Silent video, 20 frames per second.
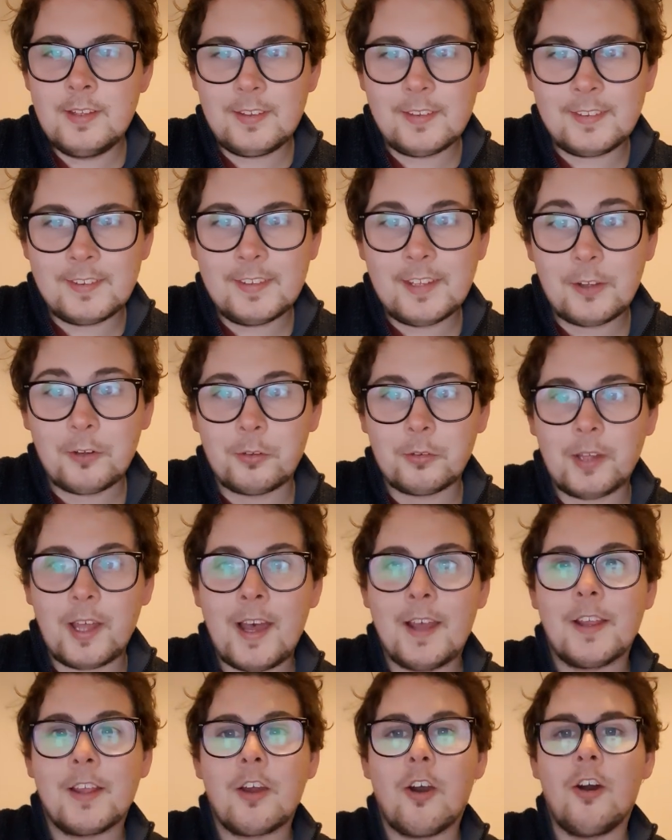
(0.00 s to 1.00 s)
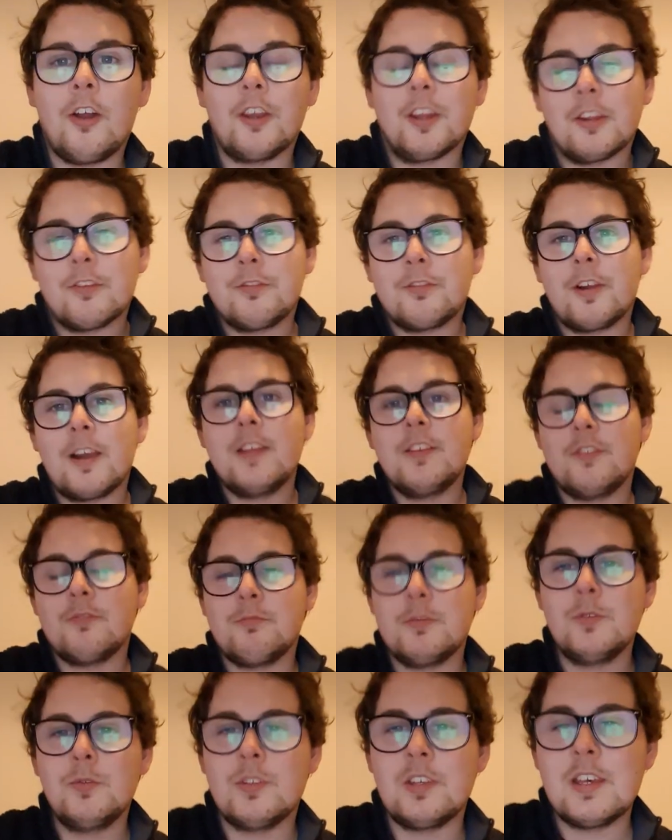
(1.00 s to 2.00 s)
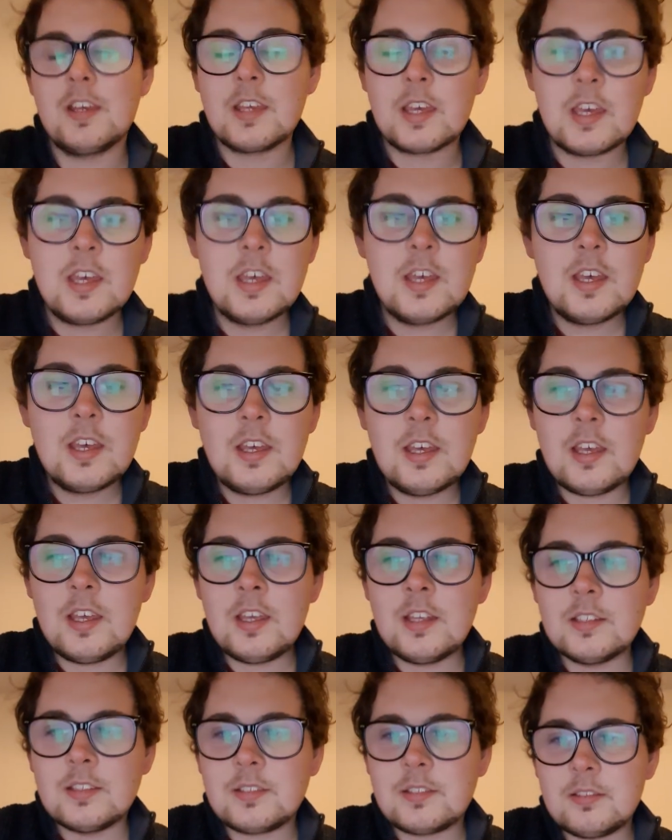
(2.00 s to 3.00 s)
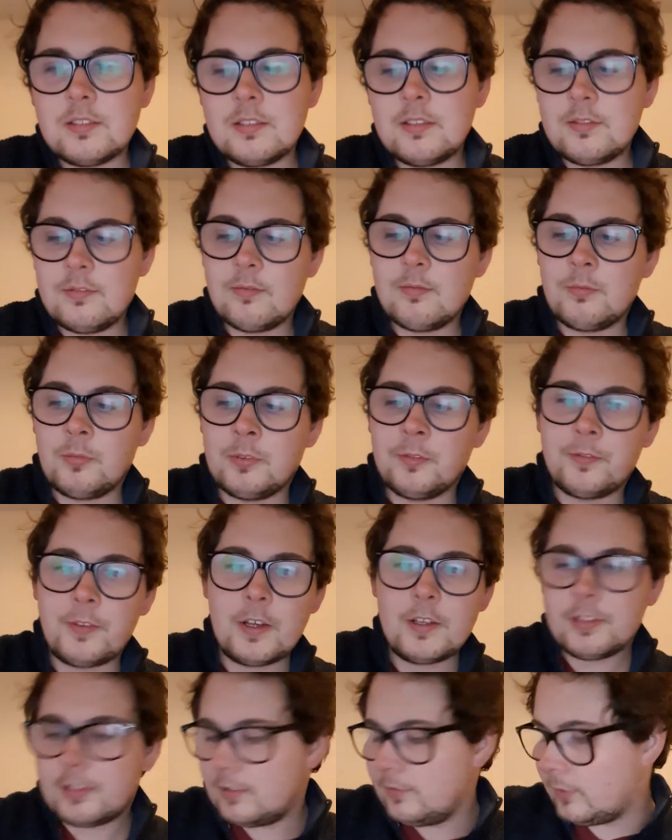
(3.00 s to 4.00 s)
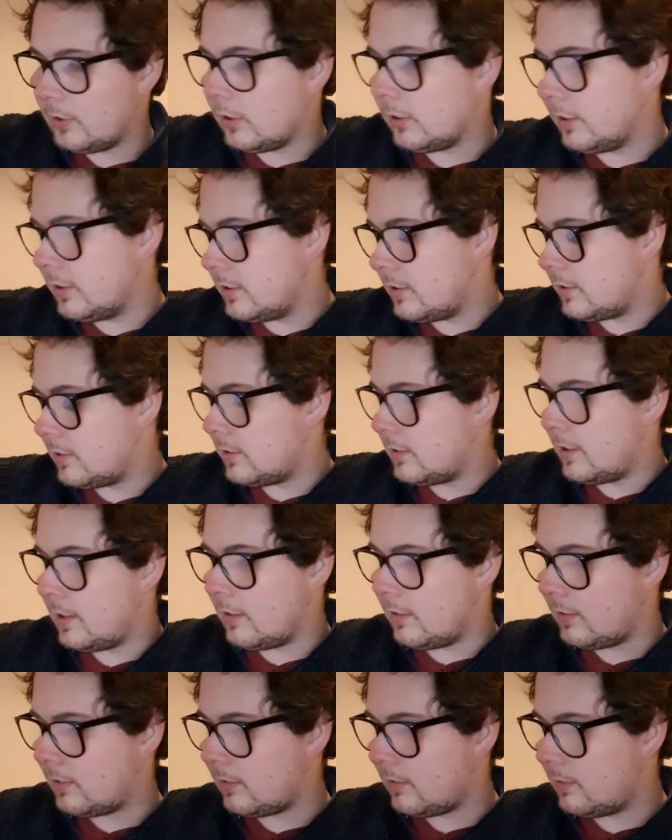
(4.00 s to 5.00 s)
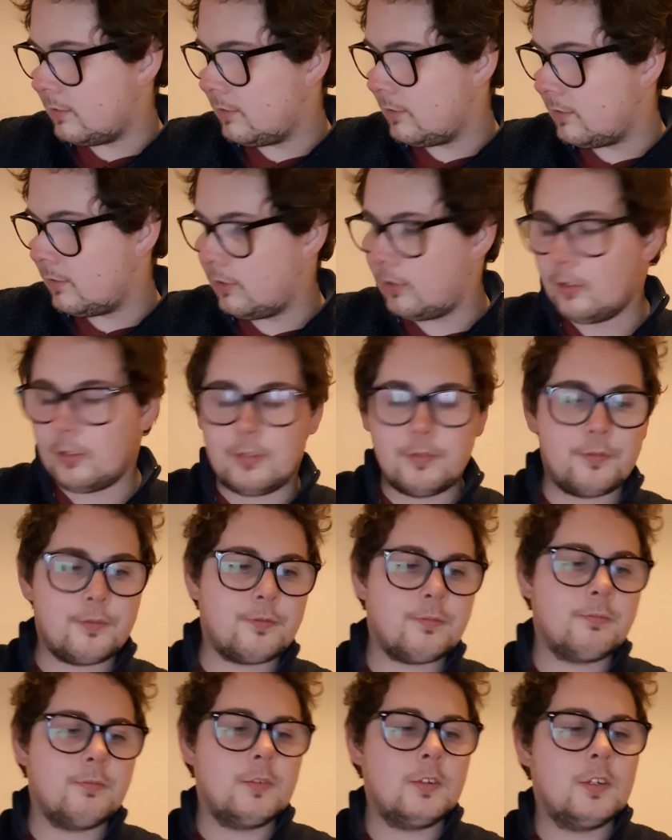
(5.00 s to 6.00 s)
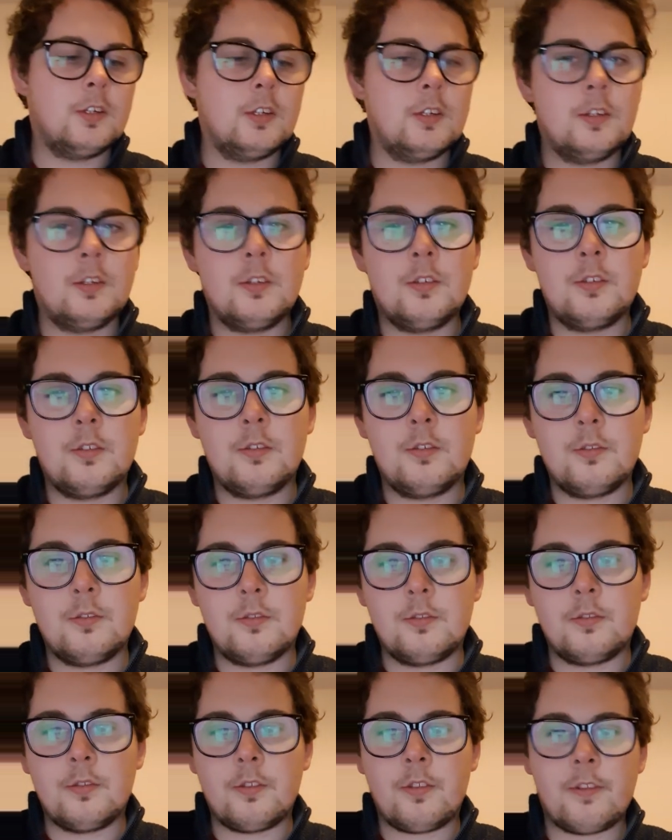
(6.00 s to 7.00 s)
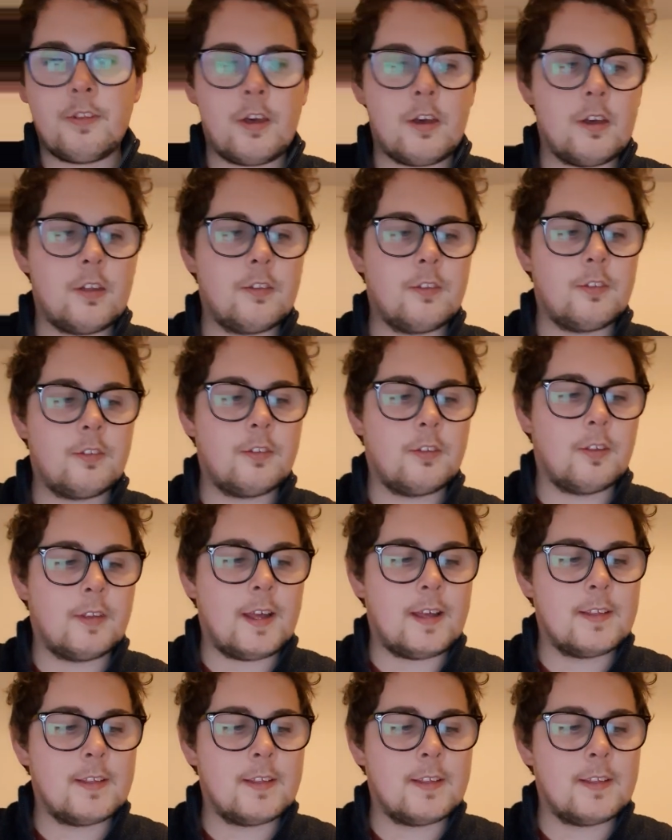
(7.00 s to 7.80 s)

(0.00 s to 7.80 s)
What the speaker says: little iconic phrase of music is, well, first of all, it's sort of thirds. So